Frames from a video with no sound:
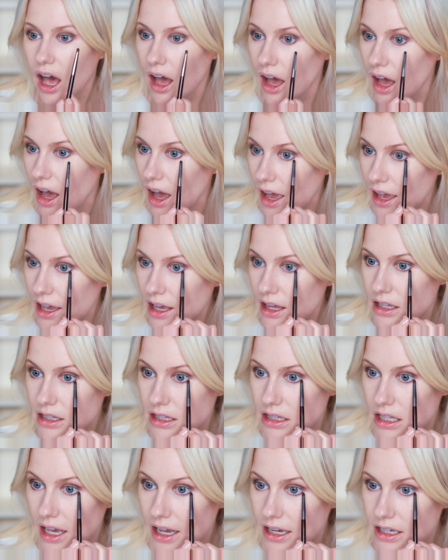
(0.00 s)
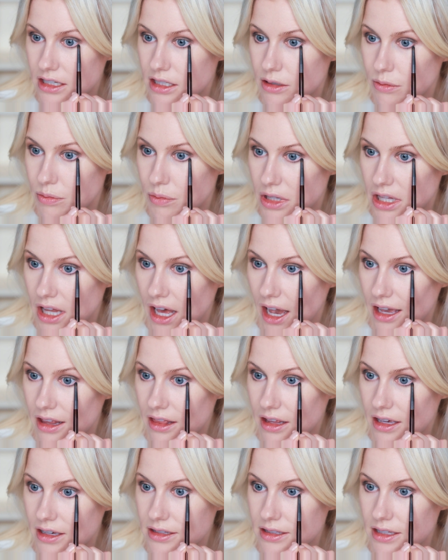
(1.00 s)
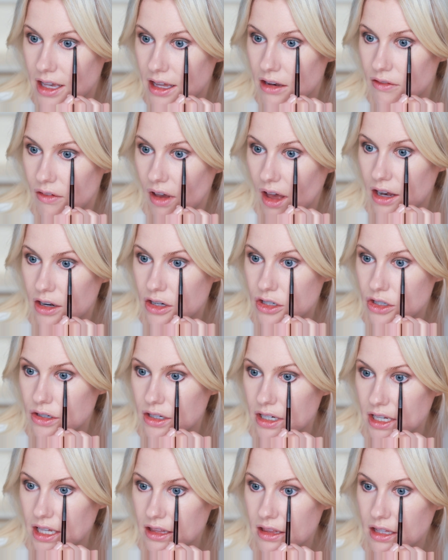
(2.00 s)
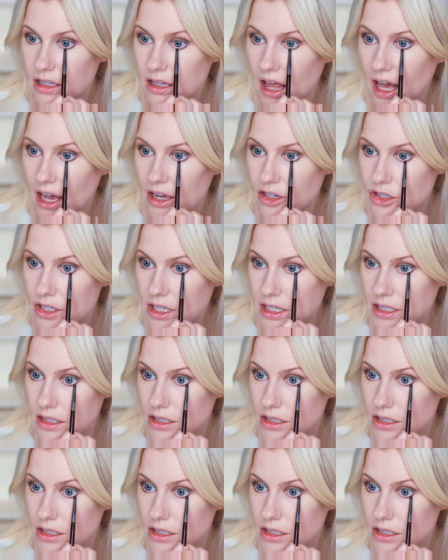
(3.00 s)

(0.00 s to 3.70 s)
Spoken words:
I like to apply this kind of underneath the lashes.